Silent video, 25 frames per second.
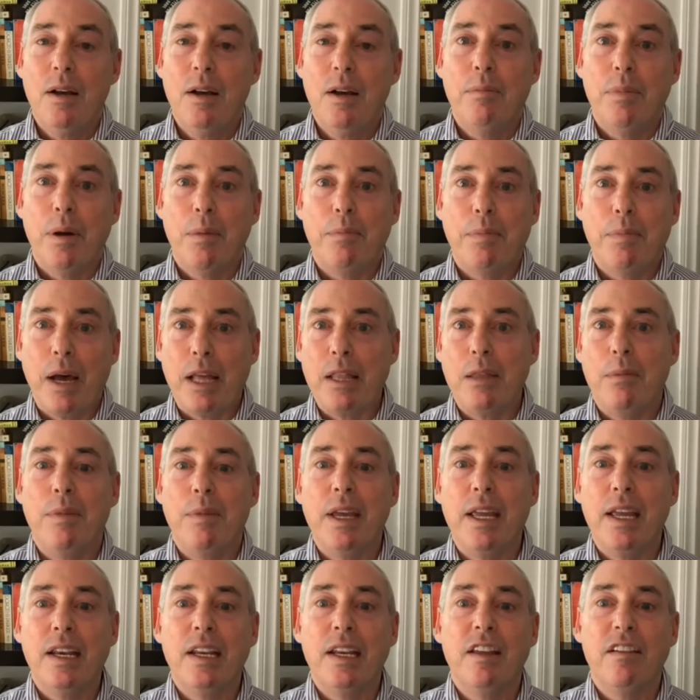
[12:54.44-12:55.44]
But by the
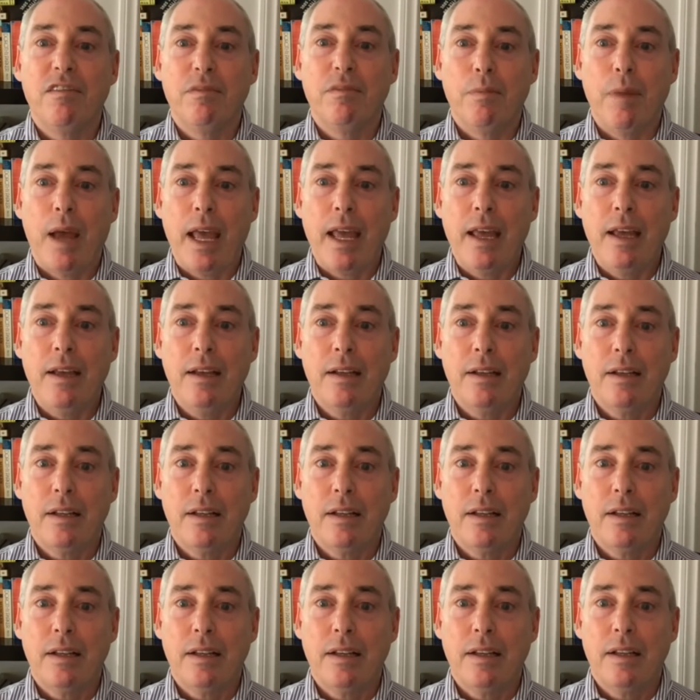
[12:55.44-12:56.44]
beginning of May,
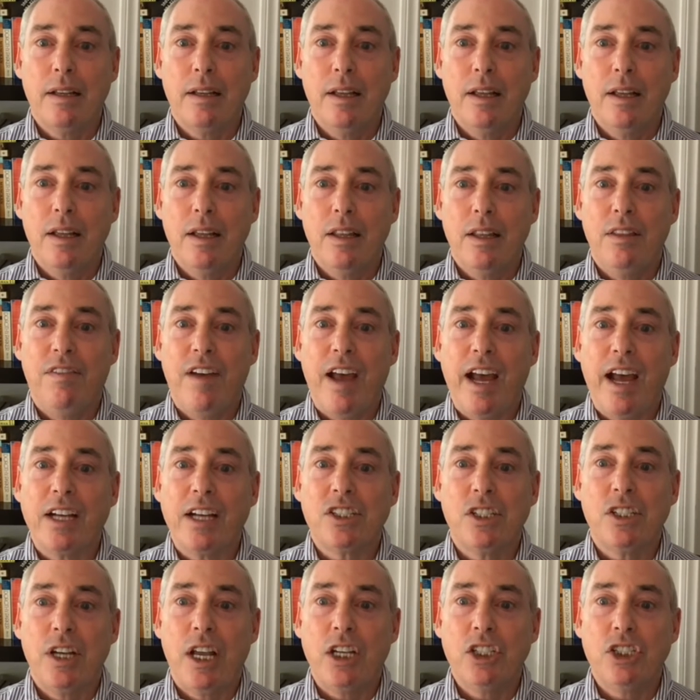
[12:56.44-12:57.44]
the
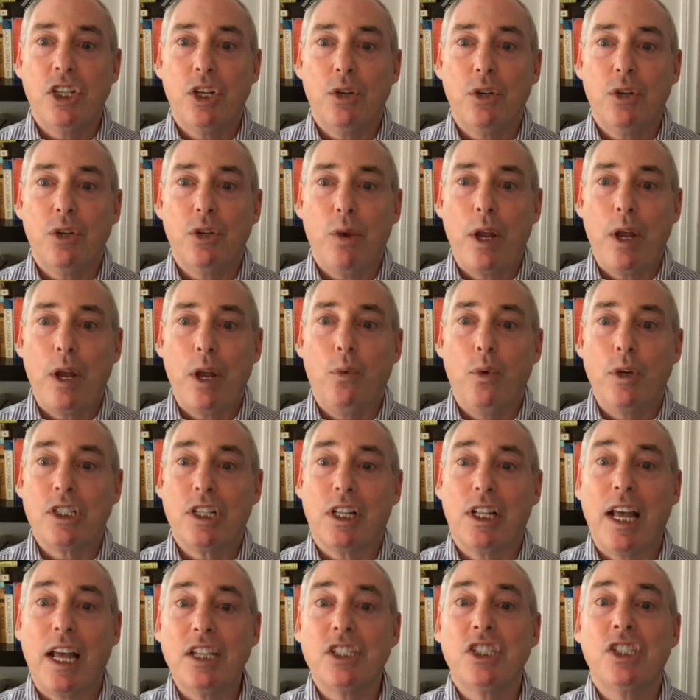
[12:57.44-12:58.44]
vaccination rate was
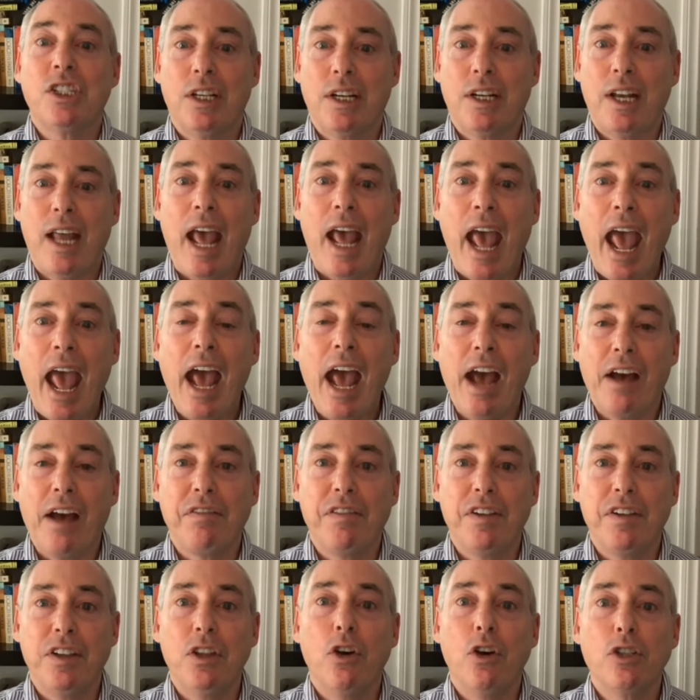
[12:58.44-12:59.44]
less than half
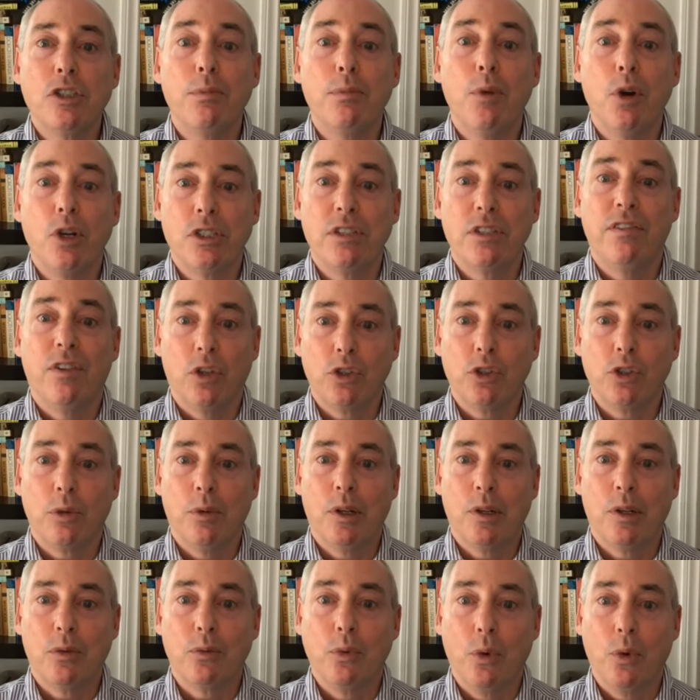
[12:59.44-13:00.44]
in those most
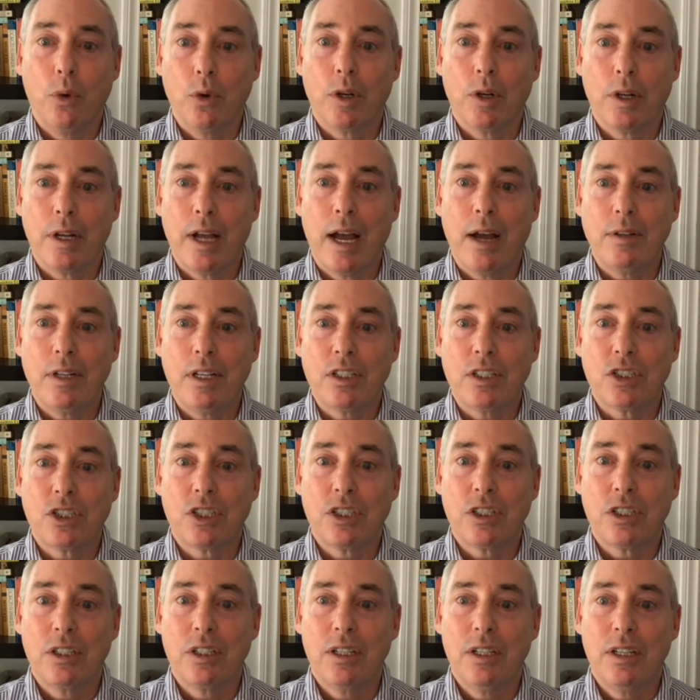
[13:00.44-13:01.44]
vulnerable rural
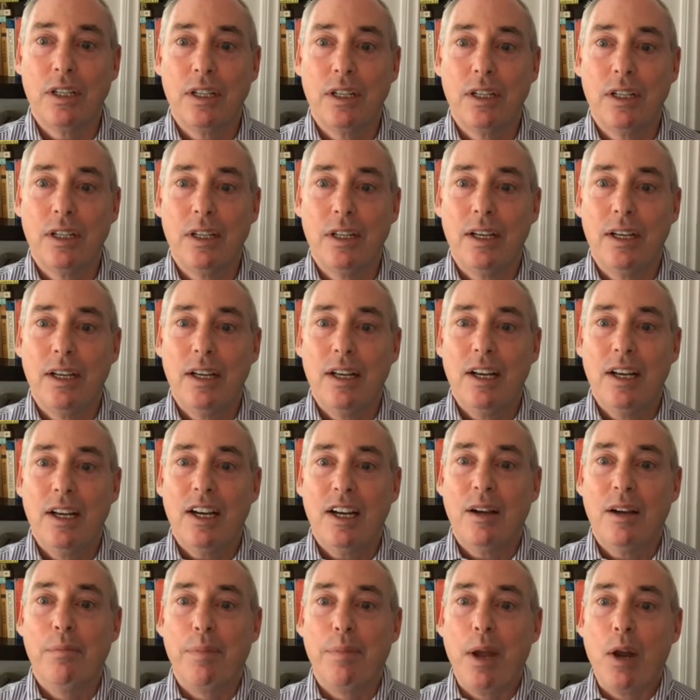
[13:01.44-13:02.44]
counties,
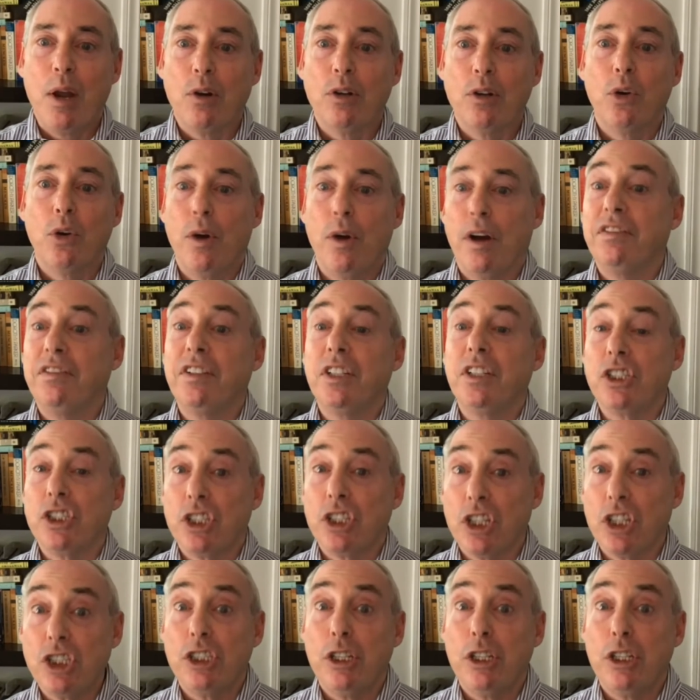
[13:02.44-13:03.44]
compared to roughly
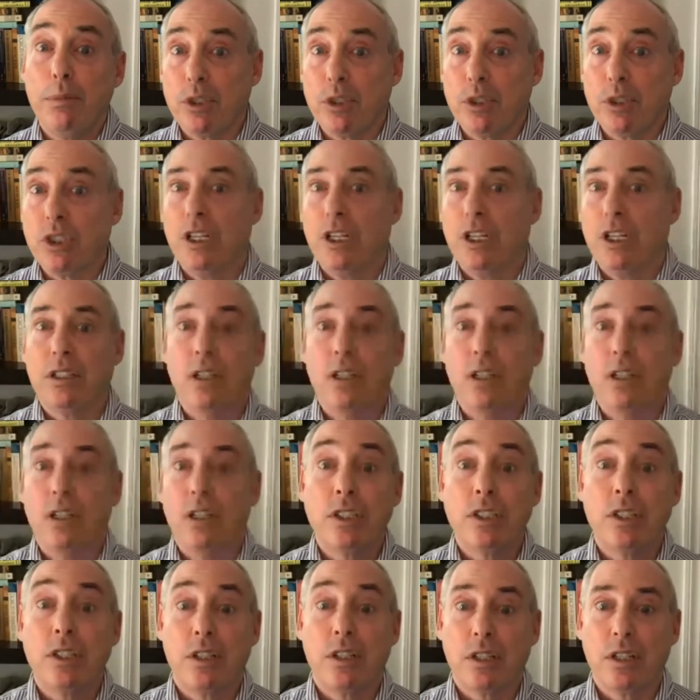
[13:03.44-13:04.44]
60% in the
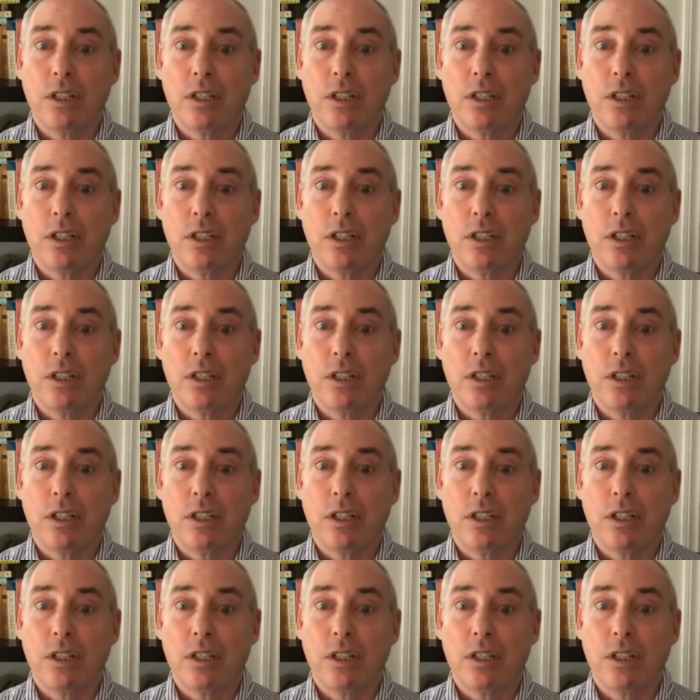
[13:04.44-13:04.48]
rest of the